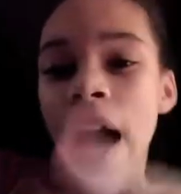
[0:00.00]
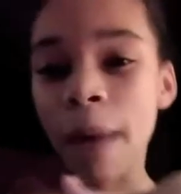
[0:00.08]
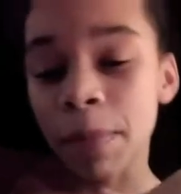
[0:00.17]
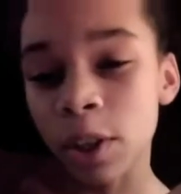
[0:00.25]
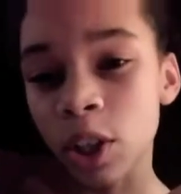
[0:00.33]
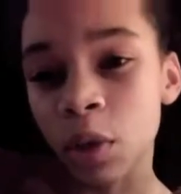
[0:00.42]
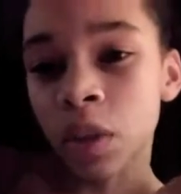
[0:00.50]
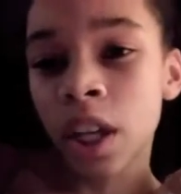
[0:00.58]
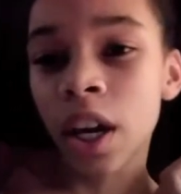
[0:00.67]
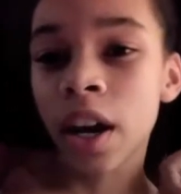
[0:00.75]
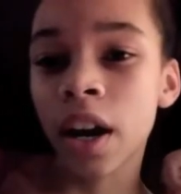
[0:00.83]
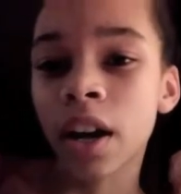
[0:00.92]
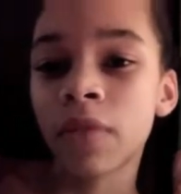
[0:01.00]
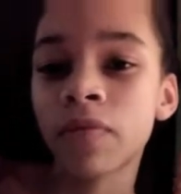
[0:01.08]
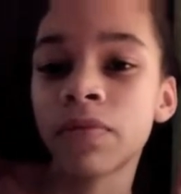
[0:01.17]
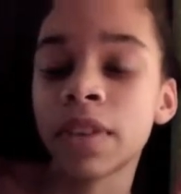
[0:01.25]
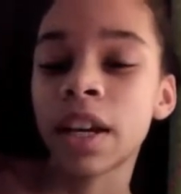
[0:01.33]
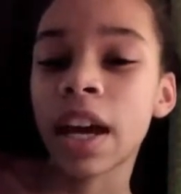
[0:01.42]
Happy New Year.
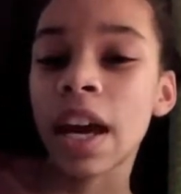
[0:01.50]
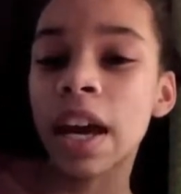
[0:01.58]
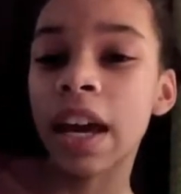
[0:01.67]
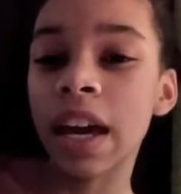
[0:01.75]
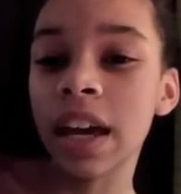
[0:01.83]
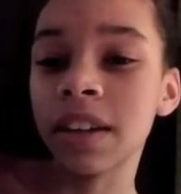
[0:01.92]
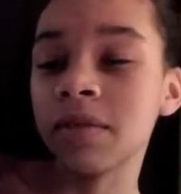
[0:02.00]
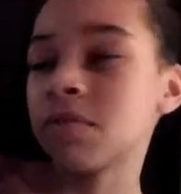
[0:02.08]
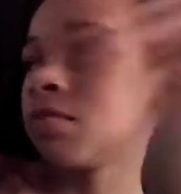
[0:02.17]
And